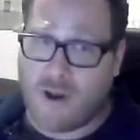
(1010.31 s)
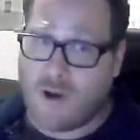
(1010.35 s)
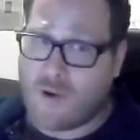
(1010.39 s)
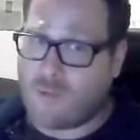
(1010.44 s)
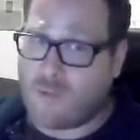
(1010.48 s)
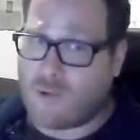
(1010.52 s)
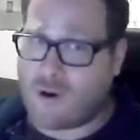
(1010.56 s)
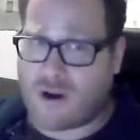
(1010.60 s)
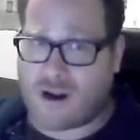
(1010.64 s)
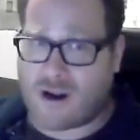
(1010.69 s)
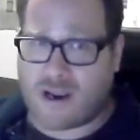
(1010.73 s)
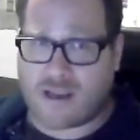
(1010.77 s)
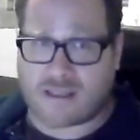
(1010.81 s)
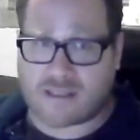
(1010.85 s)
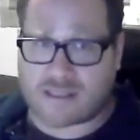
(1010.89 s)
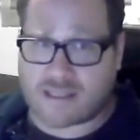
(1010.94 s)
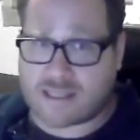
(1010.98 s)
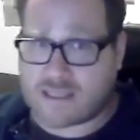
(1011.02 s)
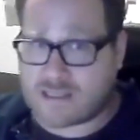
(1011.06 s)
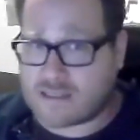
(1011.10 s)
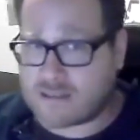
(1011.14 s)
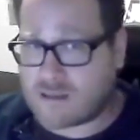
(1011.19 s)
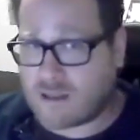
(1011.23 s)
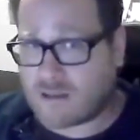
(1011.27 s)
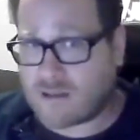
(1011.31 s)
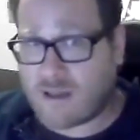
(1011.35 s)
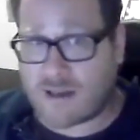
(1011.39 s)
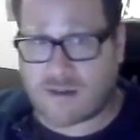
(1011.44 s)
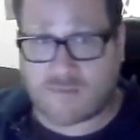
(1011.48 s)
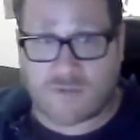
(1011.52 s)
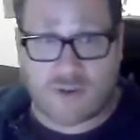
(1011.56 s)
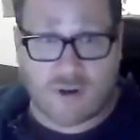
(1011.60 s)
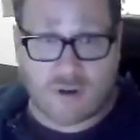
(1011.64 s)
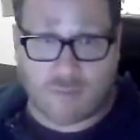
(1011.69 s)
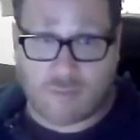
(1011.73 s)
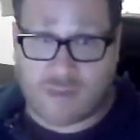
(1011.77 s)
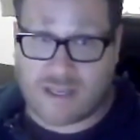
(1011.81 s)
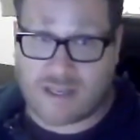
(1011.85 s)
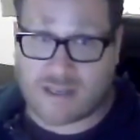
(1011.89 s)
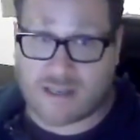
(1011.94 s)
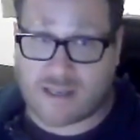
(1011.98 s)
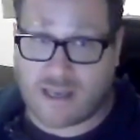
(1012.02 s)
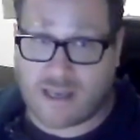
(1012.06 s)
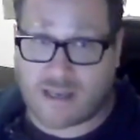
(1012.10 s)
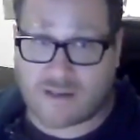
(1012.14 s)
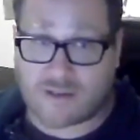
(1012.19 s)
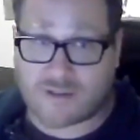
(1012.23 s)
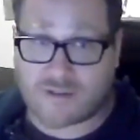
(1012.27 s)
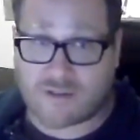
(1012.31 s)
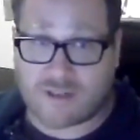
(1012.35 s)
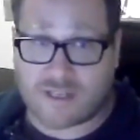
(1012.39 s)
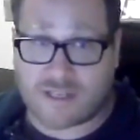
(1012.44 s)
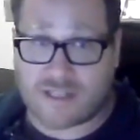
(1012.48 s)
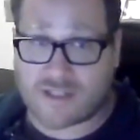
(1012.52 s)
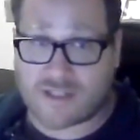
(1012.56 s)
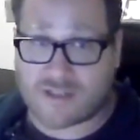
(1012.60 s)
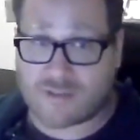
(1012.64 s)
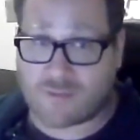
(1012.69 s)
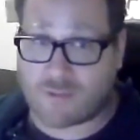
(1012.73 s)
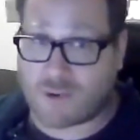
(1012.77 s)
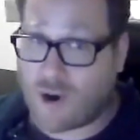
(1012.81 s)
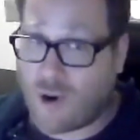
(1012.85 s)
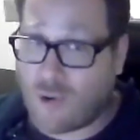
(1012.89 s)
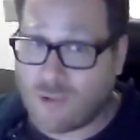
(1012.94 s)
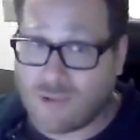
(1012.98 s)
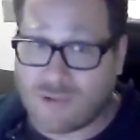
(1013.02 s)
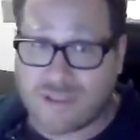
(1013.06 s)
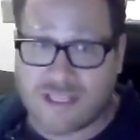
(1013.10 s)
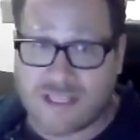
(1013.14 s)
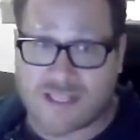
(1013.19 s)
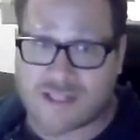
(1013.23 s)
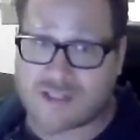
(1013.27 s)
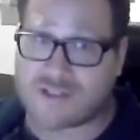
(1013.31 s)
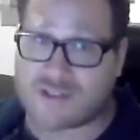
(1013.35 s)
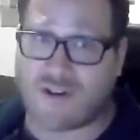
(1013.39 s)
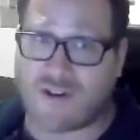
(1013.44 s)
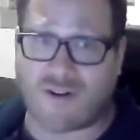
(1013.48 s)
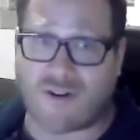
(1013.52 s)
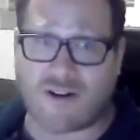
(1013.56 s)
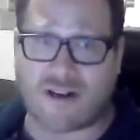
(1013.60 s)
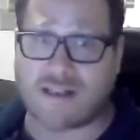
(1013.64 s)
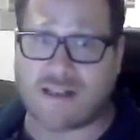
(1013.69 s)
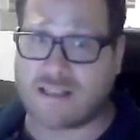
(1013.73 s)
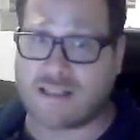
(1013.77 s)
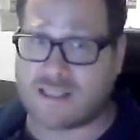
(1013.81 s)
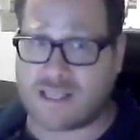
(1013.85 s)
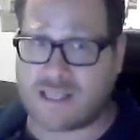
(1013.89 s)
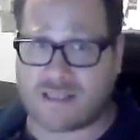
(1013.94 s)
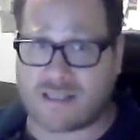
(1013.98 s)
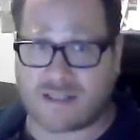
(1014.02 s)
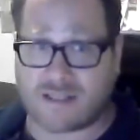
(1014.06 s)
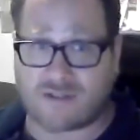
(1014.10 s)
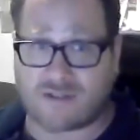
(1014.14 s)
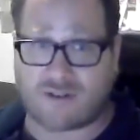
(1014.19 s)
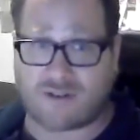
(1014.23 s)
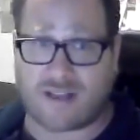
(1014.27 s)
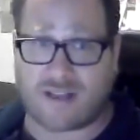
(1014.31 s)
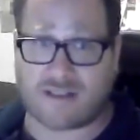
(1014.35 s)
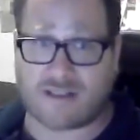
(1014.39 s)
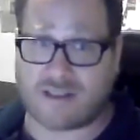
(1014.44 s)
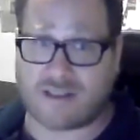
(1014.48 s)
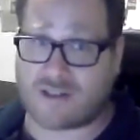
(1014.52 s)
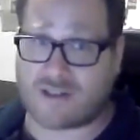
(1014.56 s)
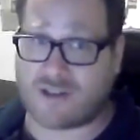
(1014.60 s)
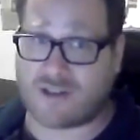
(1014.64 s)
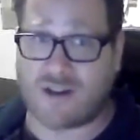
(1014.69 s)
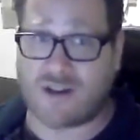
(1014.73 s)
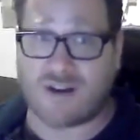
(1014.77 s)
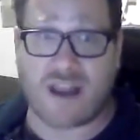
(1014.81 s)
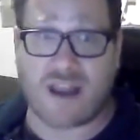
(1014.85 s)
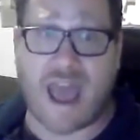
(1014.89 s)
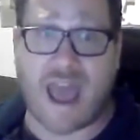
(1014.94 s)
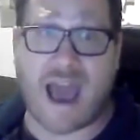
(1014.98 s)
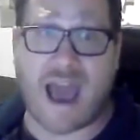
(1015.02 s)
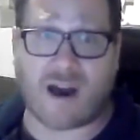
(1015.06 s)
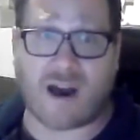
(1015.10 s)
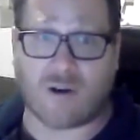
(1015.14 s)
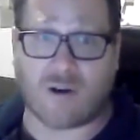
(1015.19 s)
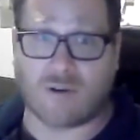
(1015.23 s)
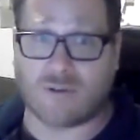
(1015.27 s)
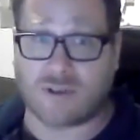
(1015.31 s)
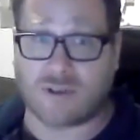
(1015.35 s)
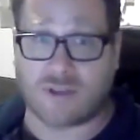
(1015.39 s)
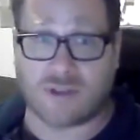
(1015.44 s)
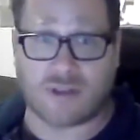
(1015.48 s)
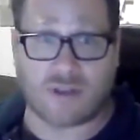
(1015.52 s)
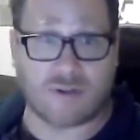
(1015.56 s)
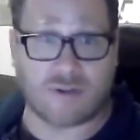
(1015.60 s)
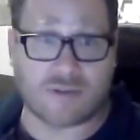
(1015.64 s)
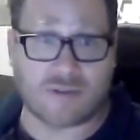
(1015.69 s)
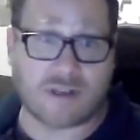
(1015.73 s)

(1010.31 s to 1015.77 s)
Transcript: whereas in a lot of European countries, we're only starting to see this transition now.